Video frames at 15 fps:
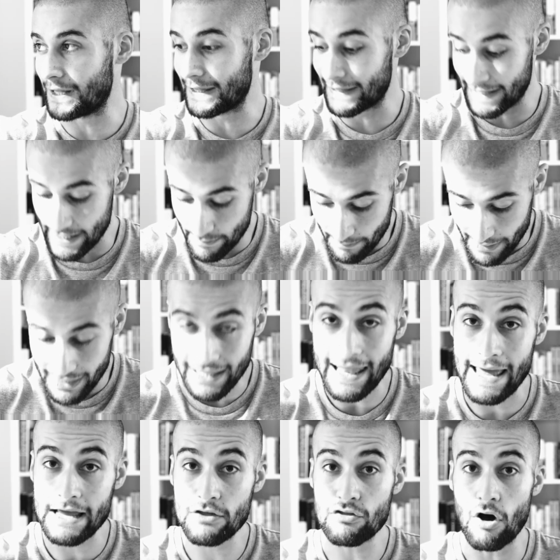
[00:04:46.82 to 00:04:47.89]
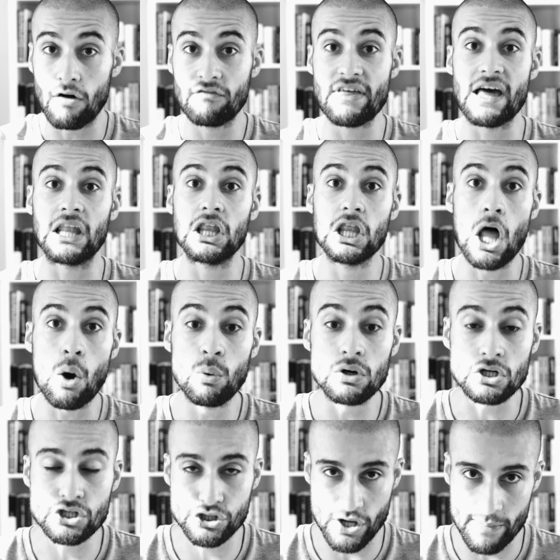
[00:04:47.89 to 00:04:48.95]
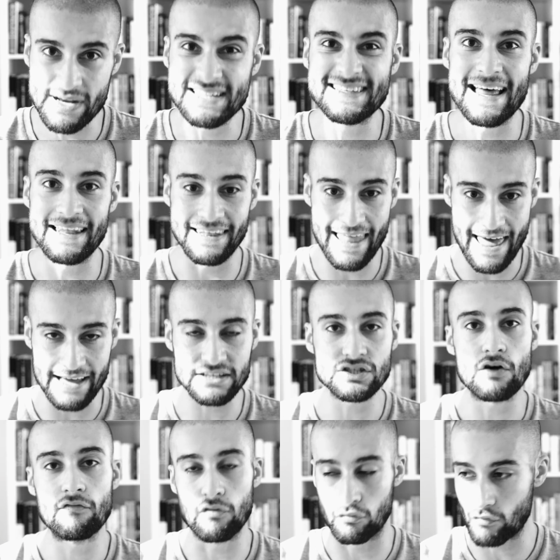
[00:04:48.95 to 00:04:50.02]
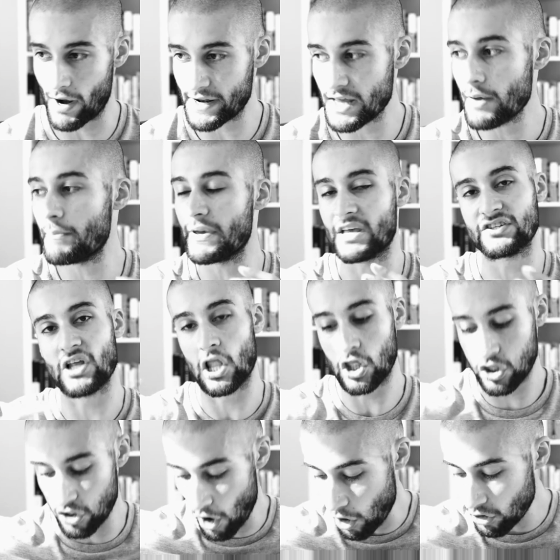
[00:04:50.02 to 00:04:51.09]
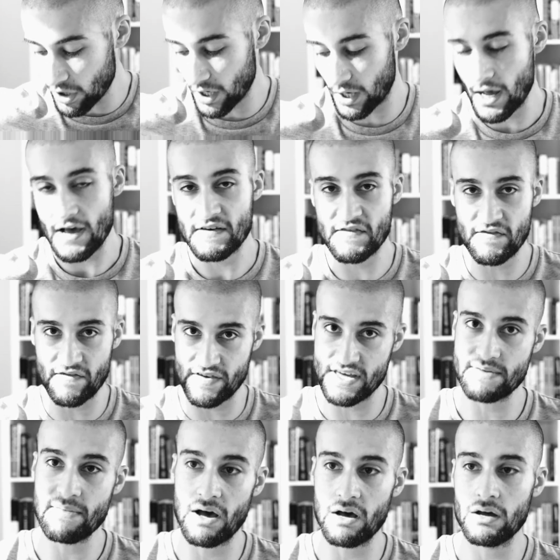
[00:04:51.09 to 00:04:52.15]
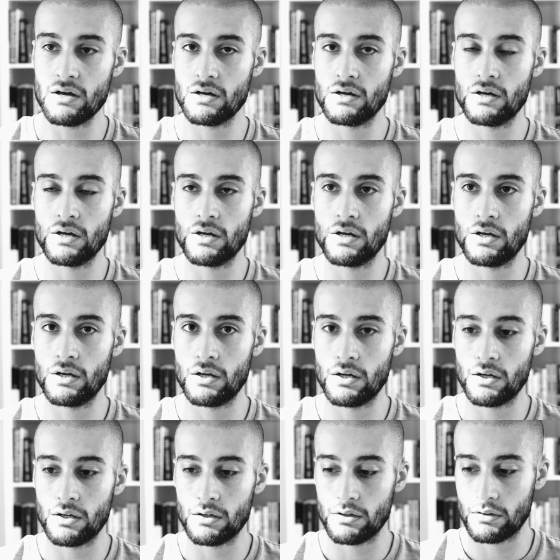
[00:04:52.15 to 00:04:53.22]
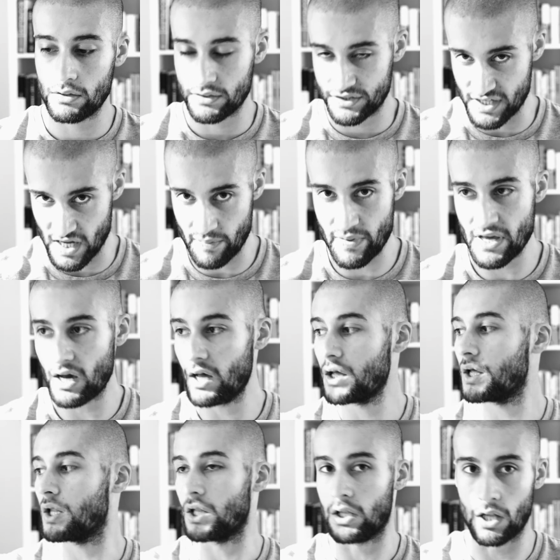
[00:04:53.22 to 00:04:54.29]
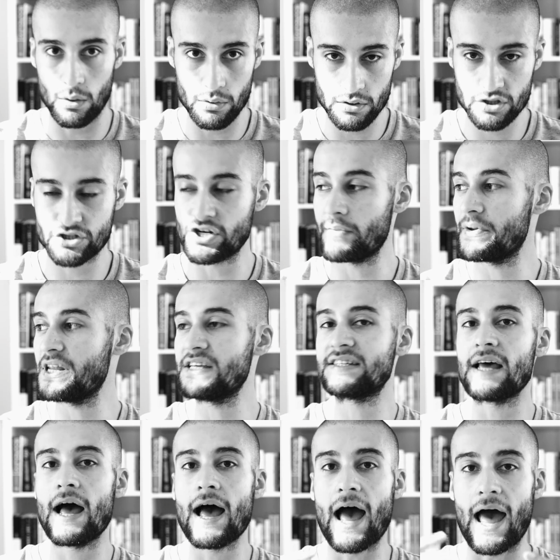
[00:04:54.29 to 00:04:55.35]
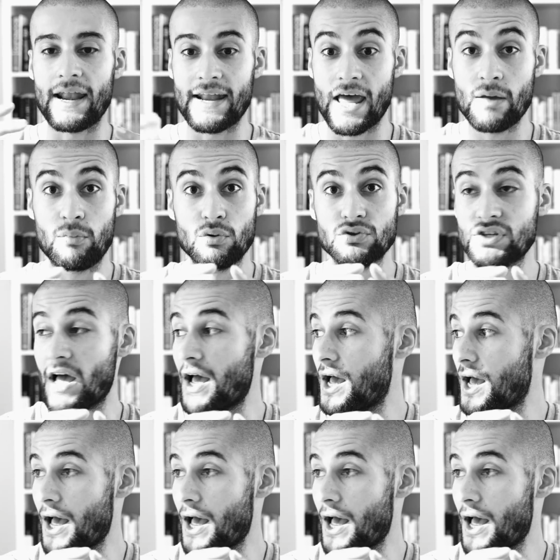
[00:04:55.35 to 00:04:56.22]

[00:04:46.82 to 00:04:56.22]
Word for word: limb length of their lower extremities, their legs for running, because a longer femur, tibia, lower extremities enables